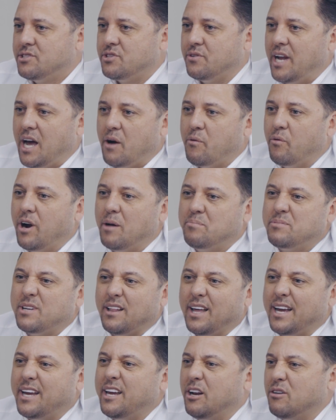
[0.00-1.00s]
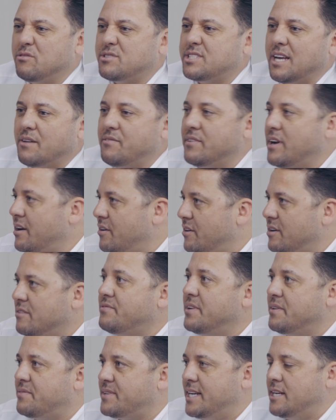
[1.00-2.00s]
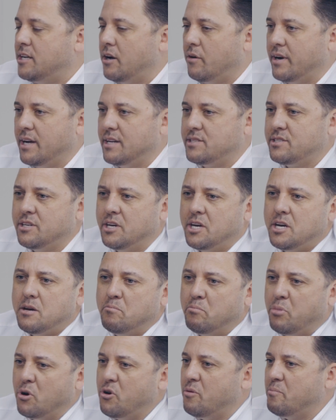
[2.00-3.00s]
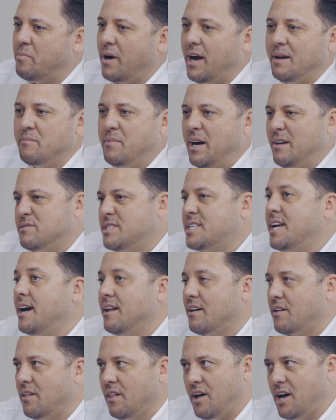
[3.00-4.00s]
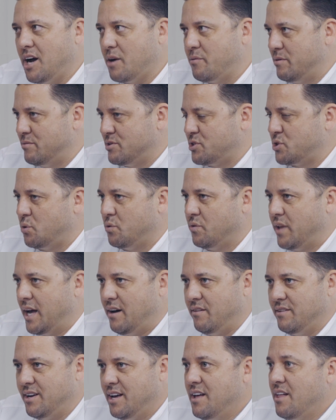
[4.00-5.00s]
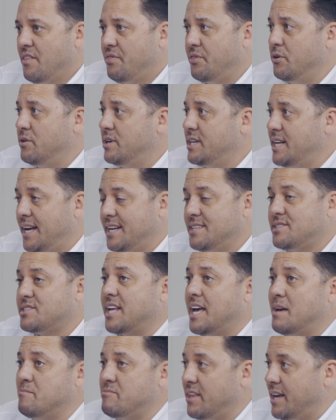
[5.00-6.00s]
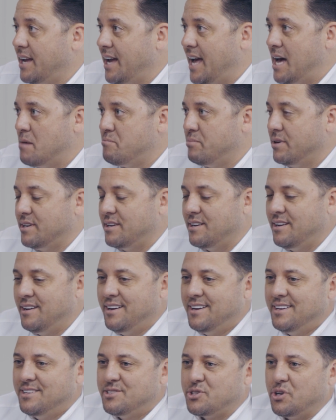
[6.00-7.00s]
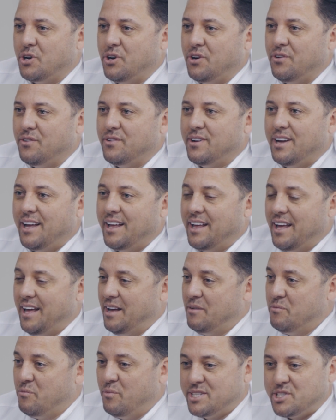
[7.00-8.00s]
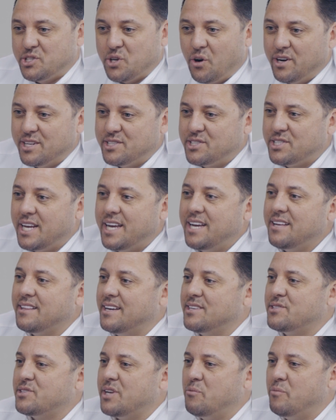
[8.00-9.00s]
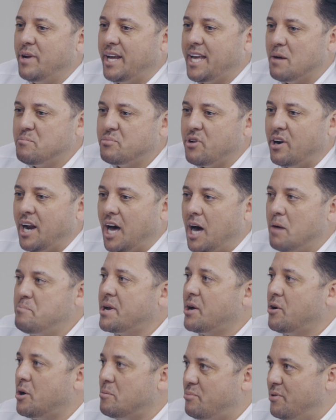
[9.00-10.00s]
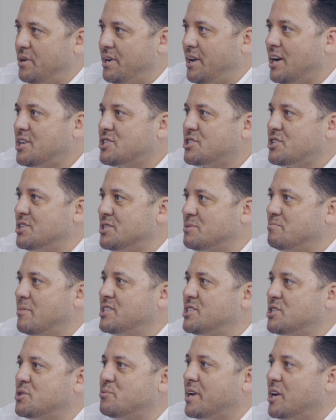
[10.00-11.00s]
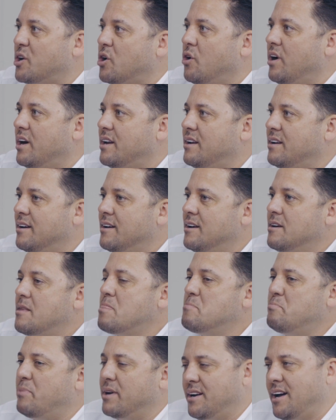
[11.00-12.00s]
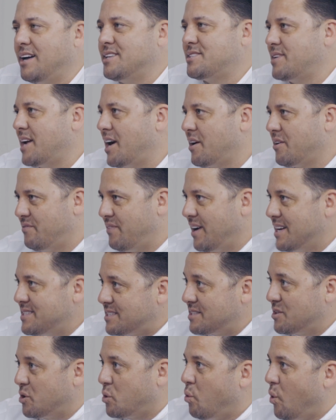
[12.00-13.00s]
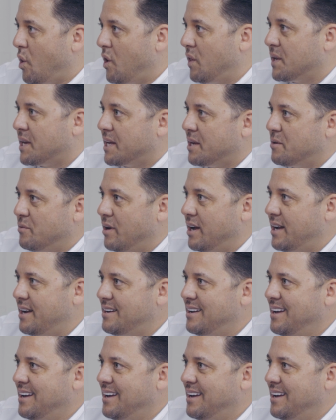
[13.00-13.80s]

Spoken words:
So now we're up to 750 donuts. Boom, by about 10 o'clock, we were sold out. Third day, same thing happened. So we started seeing this, and we kept on upping our production as much as we could, but not sacrificing the quality, right?